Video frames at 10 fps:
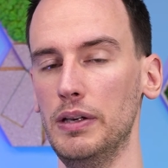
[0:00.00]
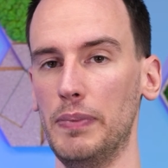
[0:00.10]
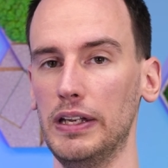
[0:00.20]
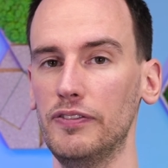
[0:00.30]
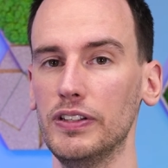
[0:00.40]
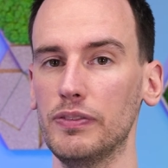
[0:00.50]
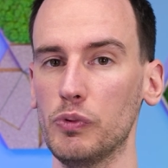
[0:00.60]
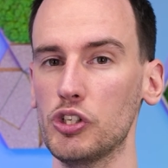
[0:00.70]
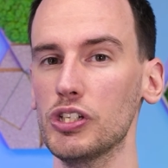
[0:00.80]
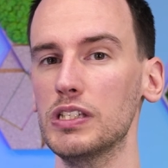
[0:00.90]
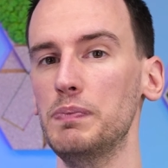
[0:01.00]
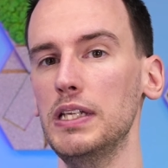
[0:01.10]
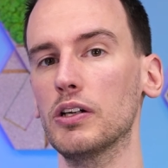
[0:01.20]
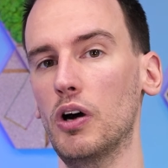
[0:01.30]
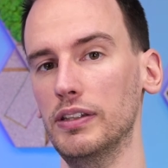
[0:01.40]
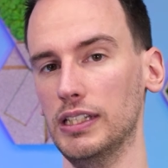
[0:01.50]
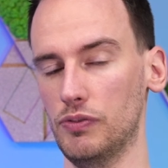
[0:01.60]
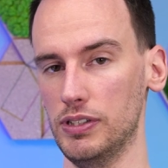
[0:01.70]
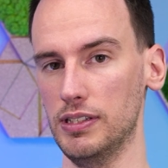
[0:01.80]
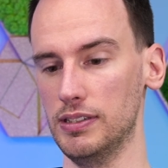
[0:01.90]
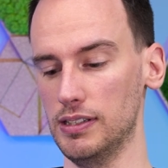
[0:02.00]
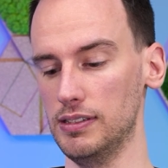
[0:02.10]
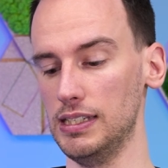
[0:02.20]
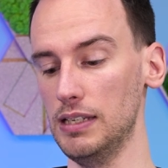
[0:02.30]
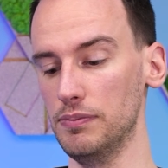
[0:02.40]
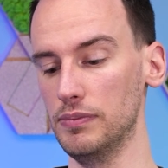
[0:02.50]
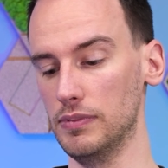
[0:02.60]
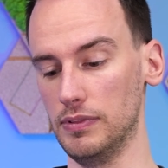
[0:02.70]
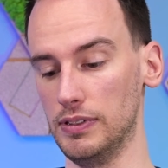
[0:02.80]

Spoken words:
But if it would just be the contact resistance in